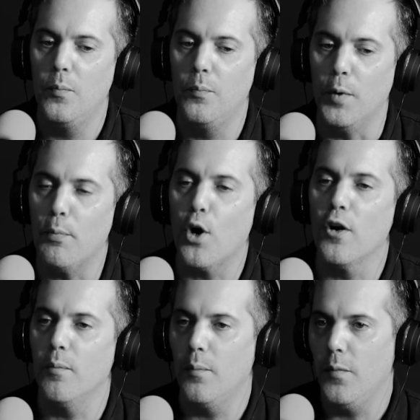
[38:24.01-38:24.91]
But part
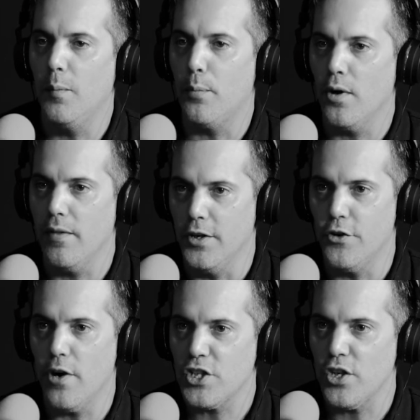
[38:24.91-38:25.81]
the
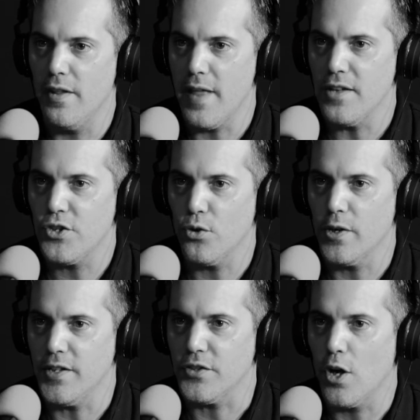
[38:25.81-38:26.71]
direction that story
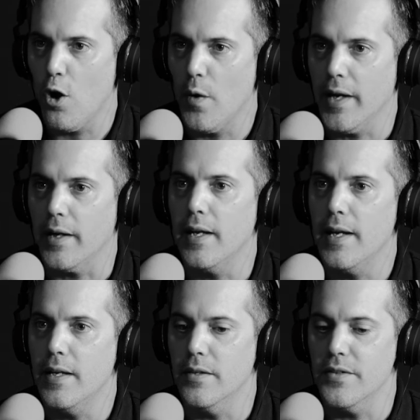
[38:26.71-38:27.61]
is going
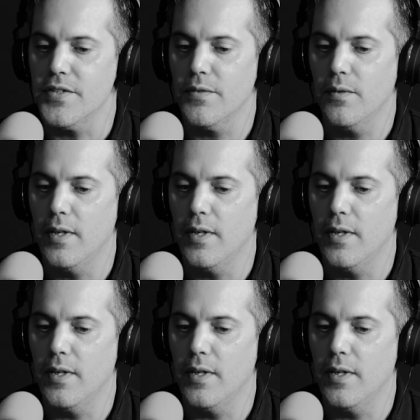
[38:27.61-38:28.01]
is,